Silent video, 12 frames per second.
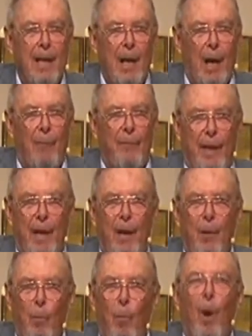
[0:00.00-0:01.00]
of
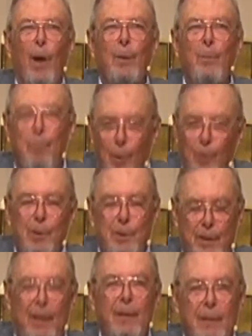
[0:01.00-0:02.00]
the one
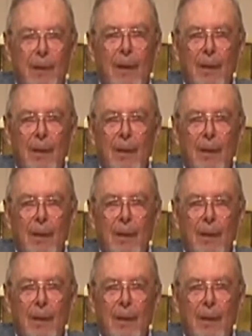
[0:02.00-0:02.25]
person,